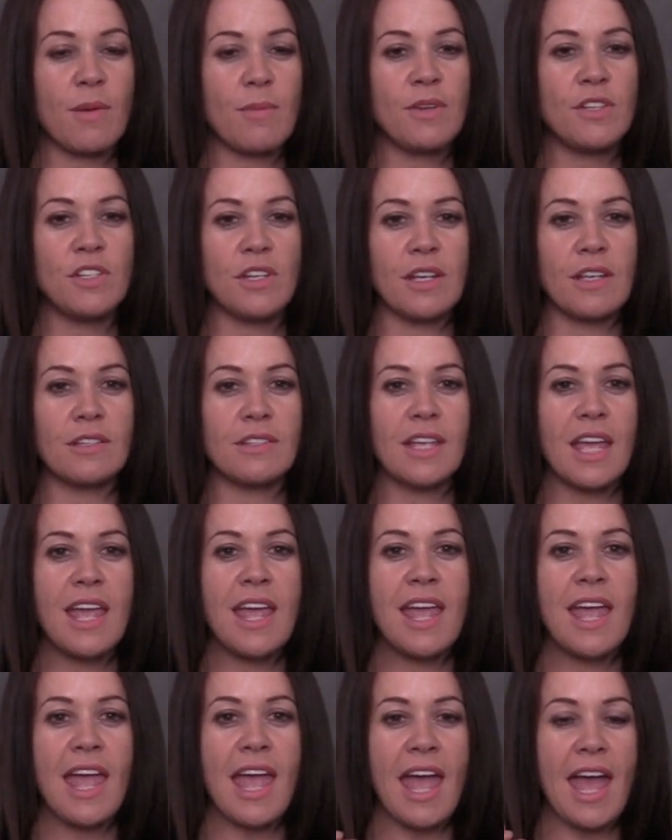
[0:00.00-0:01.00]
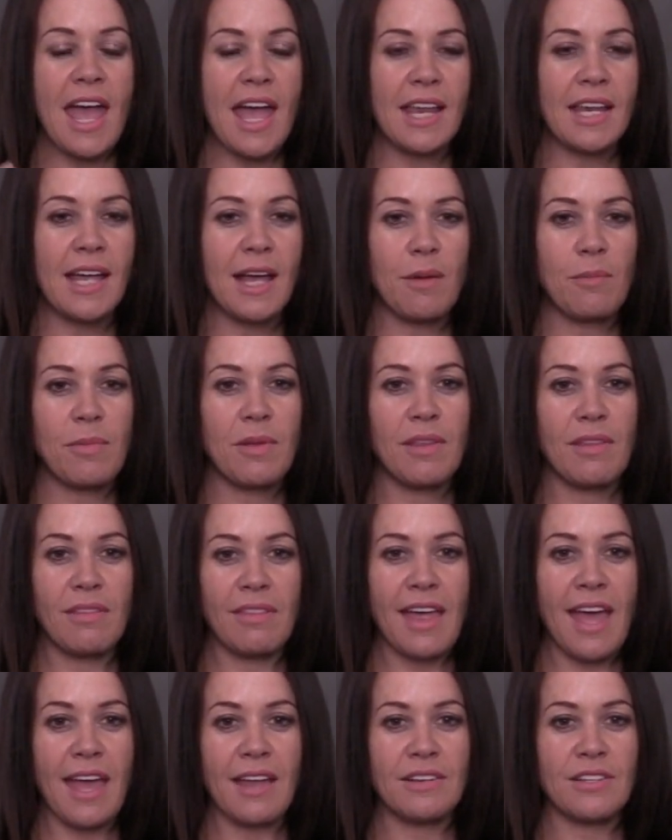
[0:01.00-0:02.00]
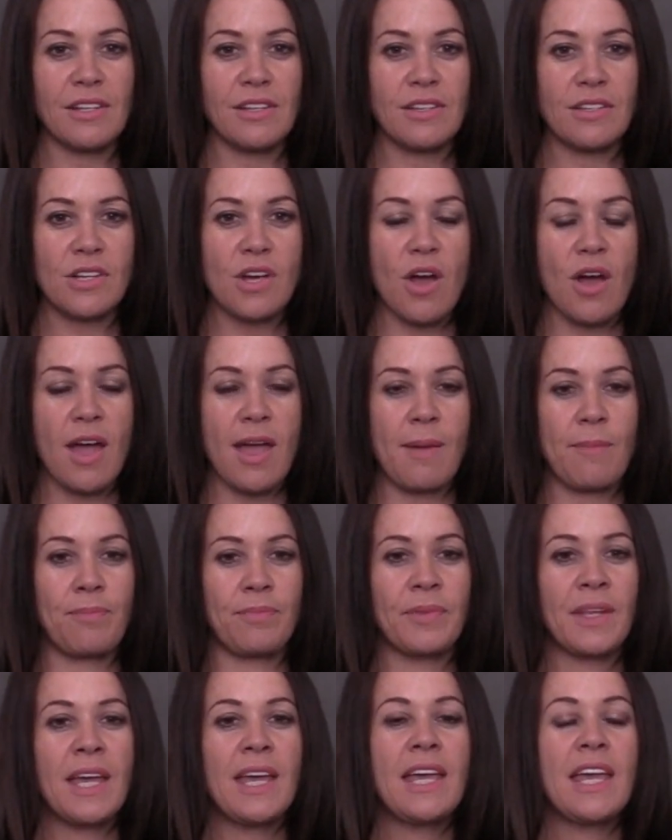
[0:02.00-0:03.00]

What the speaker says: images, add up that time.